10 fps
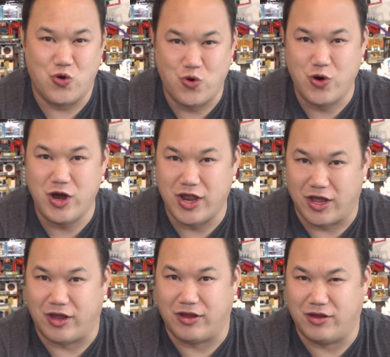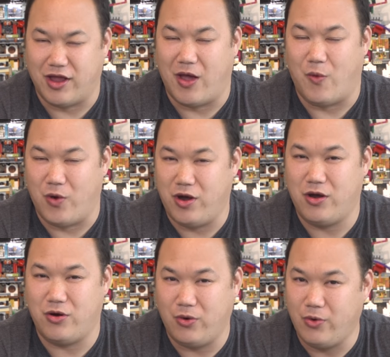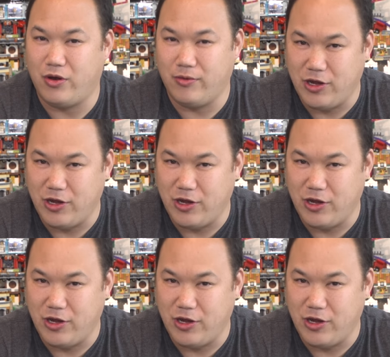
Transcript: who it is. I wonder who it'll